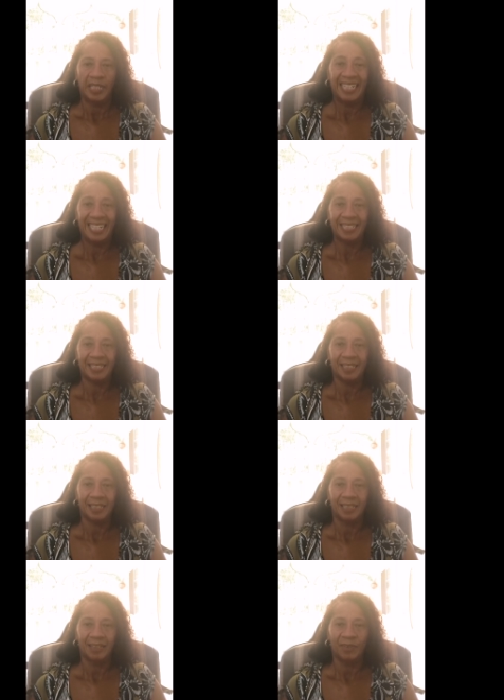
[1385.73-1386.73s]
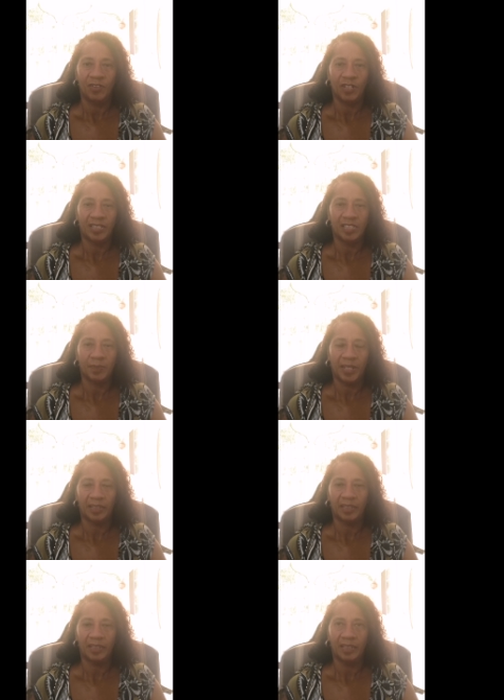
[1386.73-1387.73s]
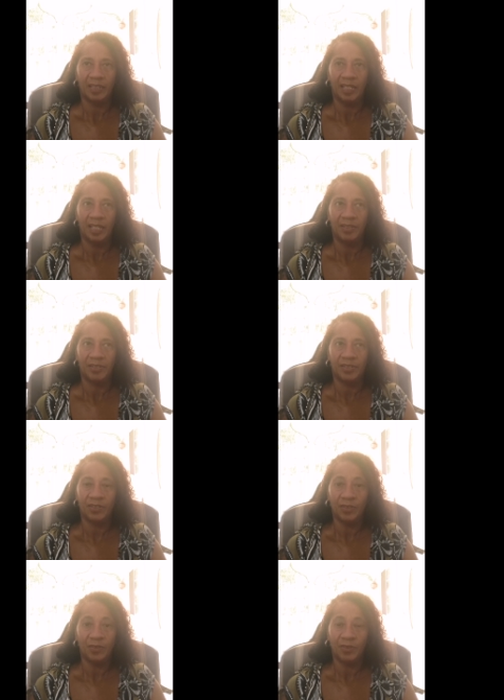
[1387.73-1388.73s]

Liz with Transpac is